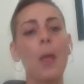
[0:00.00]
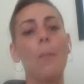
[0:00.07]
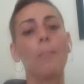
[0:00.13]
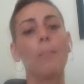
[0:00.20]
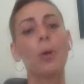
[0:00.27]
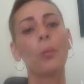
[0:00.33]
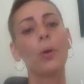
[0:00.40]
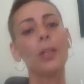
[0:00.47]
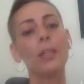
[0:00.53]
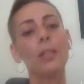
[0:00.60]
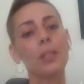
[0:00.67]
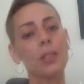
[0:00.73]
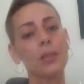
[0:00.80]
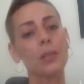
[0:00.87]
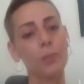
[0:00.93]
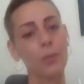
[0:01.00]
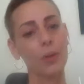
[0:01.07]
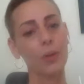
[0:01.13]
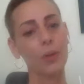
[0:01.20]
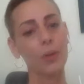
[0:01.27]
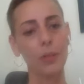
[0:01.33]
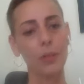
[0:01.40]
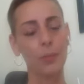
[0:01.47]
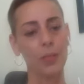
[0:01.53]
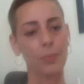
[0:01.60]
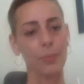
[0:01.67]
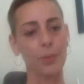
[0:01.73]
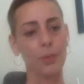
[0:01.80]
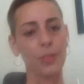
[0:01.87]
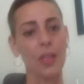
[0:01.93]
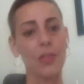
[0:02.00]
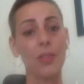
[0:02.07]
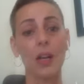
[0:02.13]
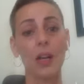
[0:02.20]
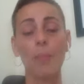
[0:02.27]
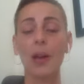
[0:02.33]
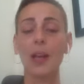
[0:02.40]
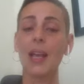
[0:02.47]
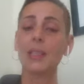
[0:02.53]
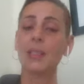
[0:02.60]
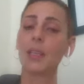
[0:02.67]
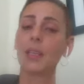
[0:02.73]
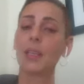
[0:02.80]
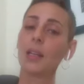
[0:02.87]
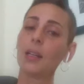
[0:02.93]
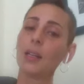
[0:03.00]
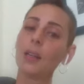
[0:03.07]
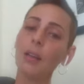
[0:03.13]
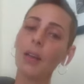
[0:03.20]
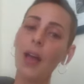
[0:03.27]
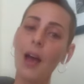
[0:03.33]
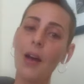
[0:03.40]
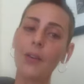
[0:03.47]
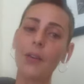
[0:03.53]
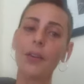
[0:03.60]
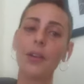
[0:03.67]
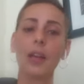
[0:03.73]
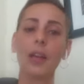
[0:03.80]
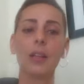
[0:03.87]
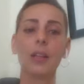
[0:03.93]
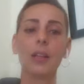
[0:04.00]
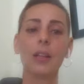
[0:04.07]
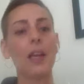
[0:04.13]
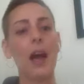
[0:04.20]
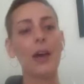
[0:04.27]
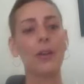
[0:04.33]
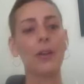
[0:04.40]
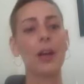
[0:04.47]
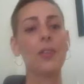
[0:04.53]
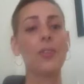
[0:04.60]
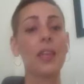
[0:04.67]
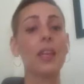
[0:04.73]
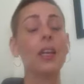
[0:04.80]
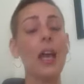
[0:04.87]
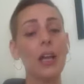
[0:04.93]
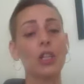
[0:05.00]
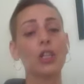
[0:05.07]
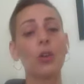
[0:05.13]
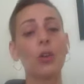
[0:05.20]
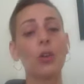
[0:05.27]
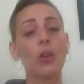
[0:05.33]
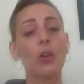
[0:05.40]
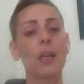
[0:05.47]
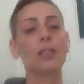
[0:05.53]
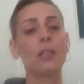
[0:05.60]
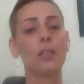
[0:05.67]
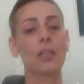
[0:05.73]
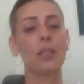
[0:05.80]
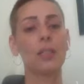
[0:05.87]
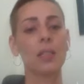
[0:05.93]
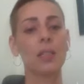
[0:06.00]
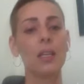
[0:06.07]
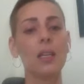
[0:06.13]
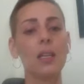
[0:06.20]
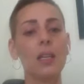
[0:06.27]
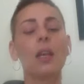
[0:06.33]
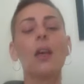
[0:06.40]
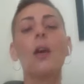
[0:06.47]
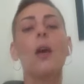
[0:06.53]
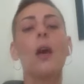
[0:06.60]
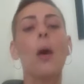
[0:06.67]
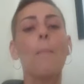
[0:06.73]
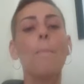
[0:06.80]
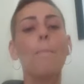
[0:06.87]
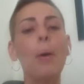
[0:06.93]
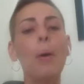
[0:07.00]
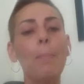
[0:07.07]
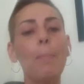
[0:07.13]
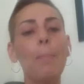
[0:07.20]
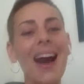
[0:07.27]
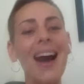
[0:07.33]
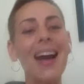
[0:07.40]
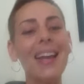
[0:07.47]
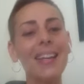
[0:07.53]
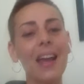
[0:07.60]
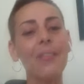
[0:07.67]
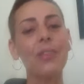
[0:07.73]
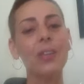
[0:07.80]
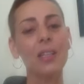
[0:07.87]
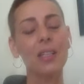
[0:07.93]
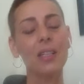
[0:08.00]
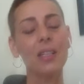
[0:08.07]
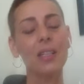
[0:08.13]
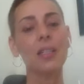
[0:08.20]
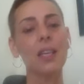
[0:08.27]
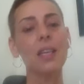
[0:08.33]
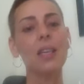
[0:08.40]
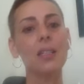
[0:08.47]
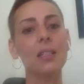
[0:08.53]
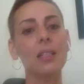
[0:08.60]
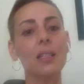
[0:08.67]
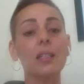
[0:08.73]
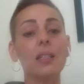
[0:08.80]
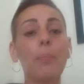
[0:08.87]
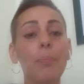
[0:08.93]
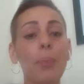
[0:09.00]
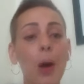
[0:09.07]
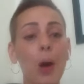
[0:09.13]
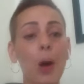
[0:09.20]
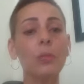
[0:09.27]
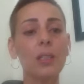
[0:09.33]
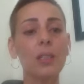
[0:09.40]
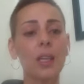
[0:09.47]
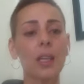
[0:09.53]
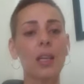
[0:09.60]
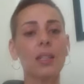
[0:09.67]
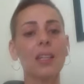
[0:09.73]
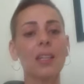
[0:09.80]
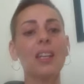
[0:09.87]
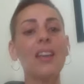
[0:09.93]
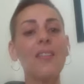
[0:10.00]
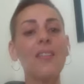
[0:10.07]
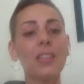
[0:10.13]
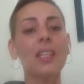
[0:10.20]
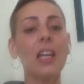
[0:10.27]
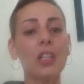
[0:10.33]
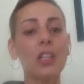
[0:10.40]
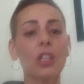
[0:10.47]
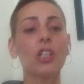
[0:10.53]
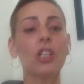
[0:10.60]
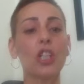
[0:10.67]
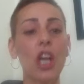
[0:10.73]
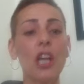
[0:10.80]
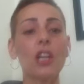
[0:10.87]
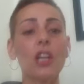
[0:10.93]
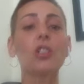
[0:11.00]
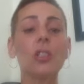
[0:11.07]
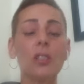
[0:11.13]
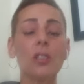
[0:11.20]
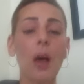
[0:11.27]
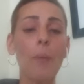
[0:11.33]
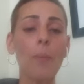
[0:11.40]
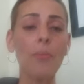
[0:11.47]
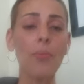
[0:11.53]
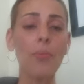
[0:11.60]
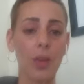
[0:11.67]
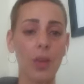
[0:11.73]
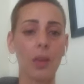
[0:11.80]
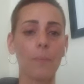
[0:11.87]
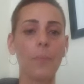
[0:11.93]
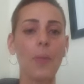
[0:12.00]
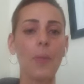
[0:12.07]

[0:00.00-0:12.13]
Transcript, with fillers: but we disregard the whispers and then our body has to get a little louder and a little louder and then it actually creates disease but behind every disease is a potency it's an invitation to change something